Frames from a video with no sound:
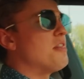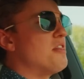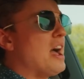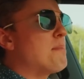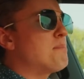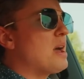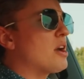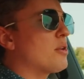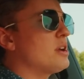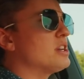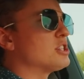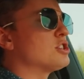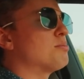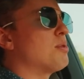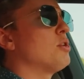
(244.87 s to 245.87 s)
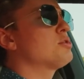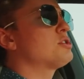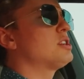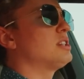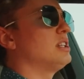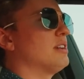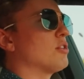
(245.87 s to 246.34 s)
That battery is supposed
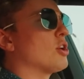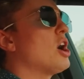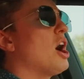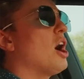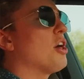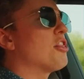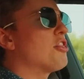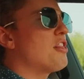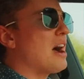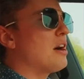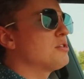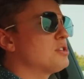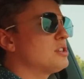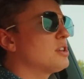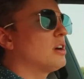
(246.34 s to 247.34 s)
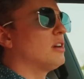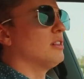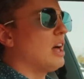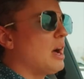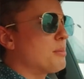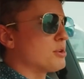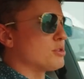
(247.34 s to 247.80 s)
to deliver 1,000
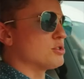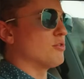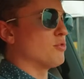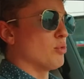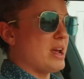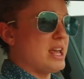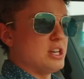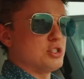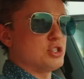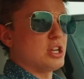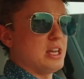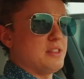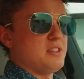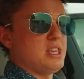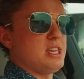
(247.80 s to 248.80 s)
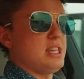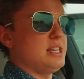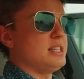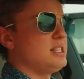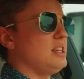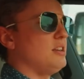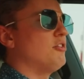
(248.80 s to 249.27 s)
kilometers of range in the
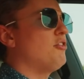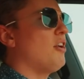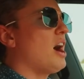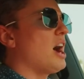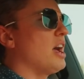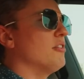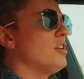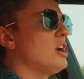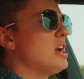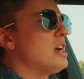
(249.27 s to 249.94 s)
ET5.